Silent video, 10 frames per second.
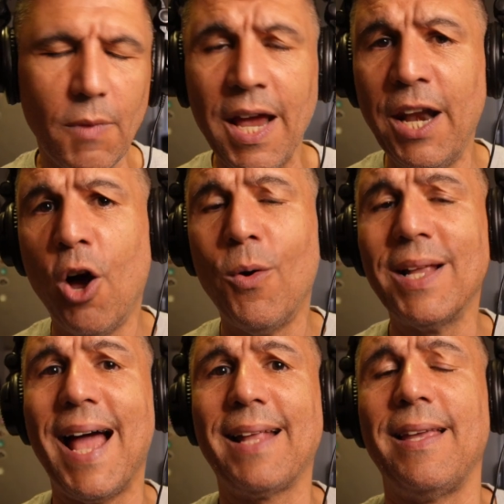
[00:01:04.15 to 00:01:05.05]
and
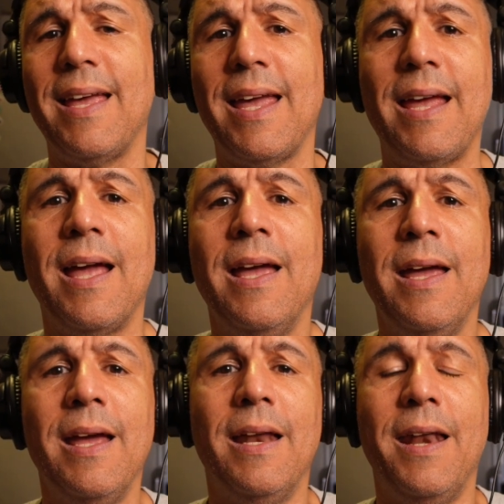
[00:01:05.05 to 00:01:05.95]
knowing that the
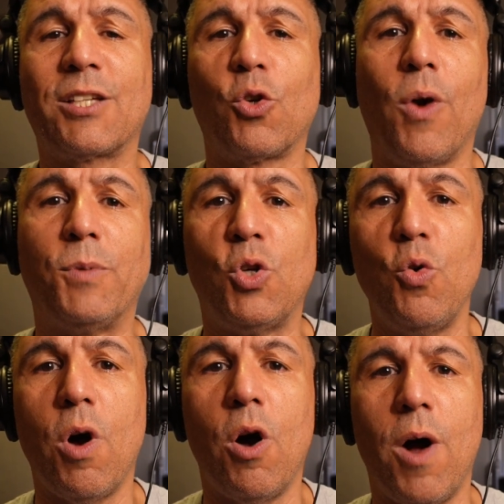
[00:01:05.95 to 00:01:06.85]
Knicks are up two
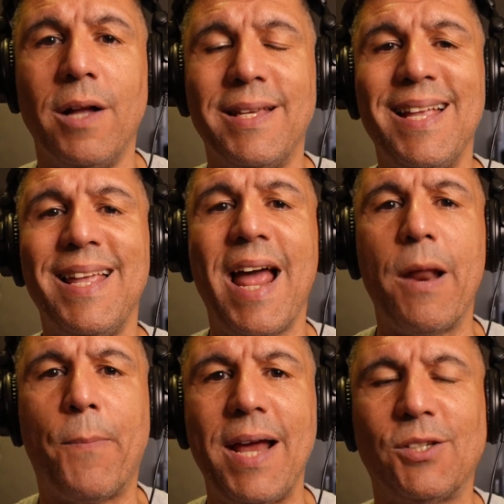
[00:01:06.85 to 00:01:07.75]
oh on the
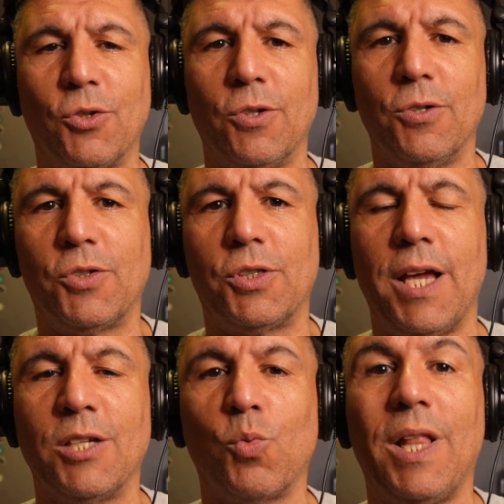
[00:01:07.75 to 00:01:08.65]
Indiana Pacers,
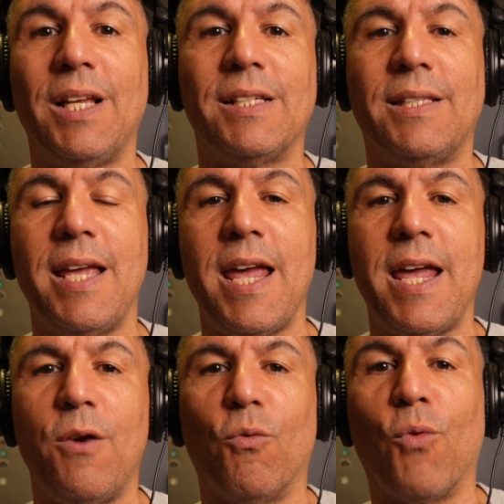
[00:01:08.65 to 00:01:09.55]
as well as
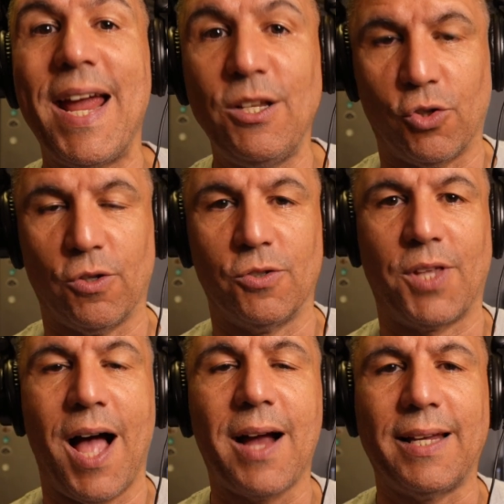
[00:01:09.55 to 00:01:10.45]
the Rangers,
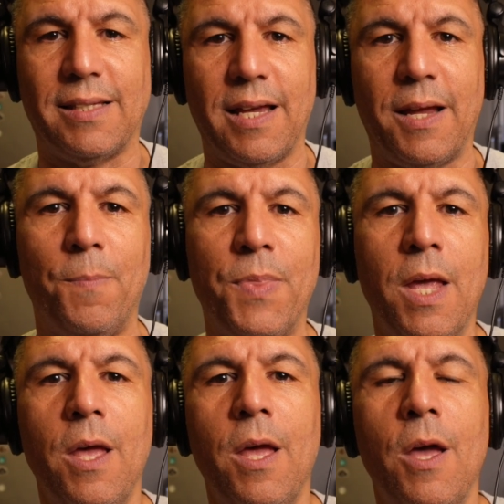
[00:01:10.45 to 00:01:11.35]
the hockey team,
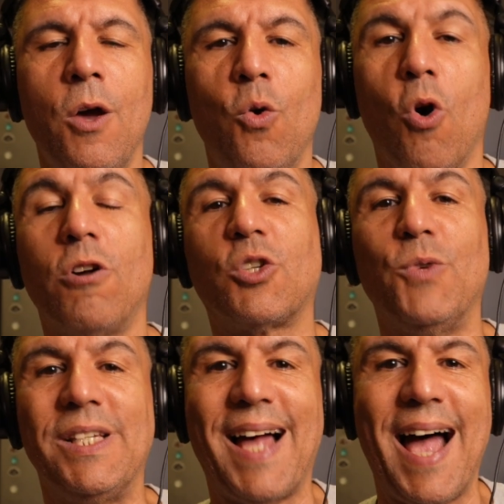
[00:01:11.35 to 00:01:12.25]
who also
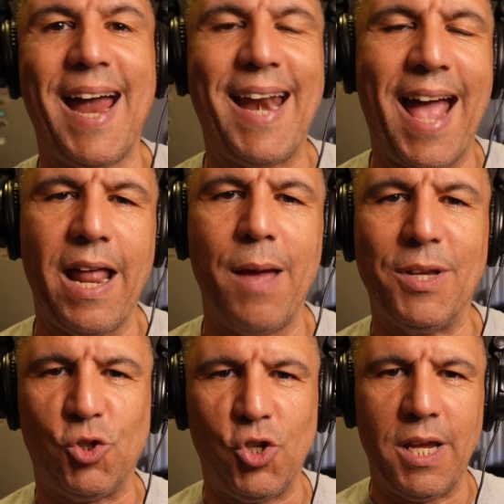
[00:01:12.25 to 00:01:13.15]
reside at M
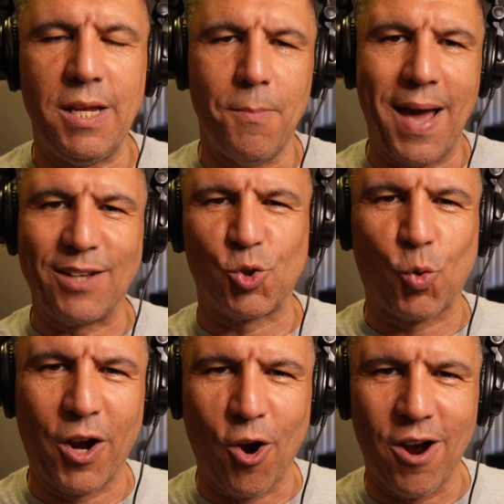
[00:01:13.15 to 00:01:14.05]
S G, Madison
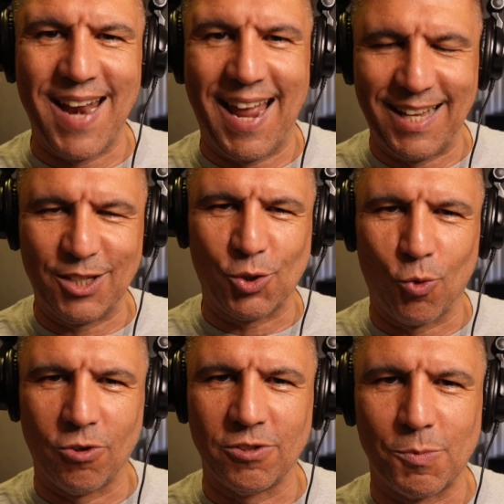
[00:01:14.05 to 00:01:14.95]
Square Garden, that is, the
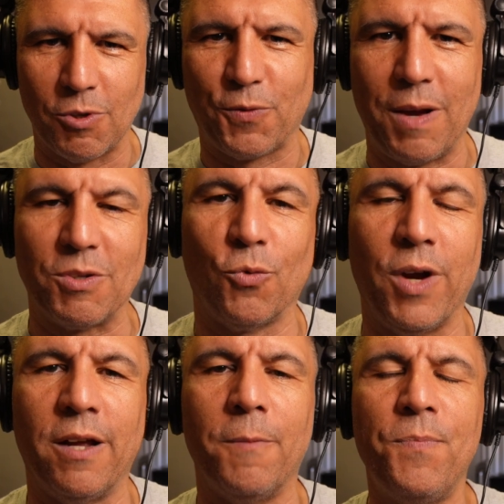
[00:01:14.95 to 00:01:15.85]
world's most famous
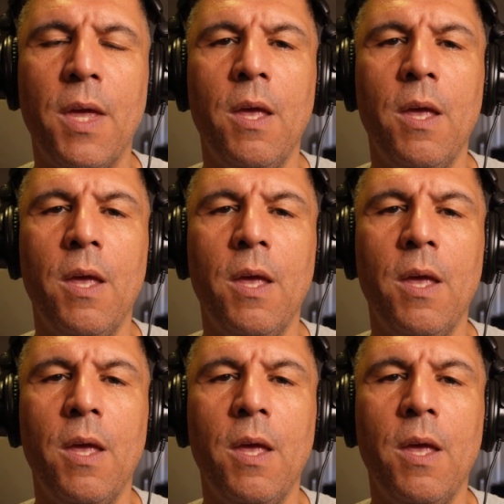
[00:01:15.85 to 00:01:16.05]
arena,